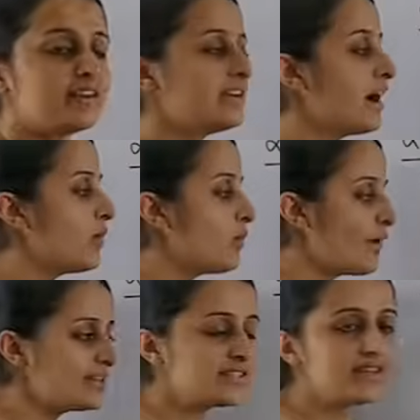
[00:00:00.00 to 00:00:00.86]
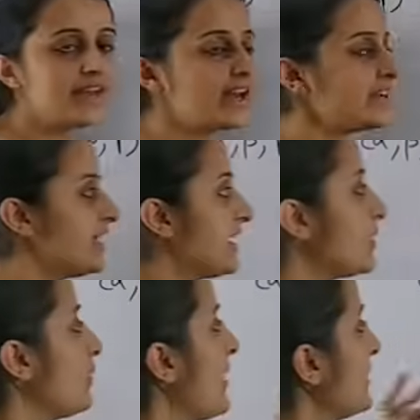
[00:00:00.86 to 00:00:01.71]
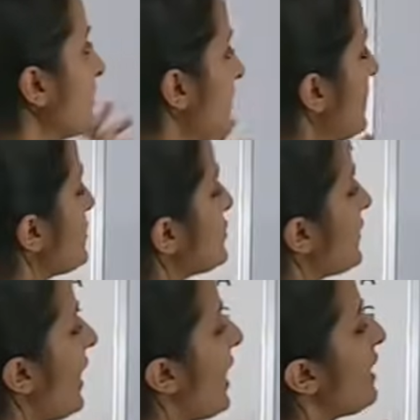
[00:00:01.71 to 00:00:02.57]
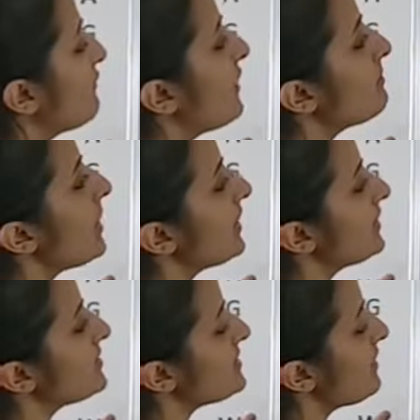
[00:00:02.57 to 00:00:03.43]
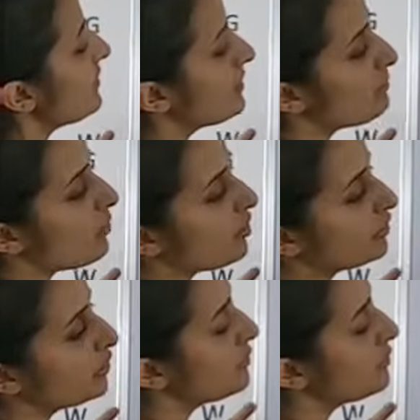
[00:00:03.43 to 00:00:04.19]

Now once again equate. So alpha minus 7 upon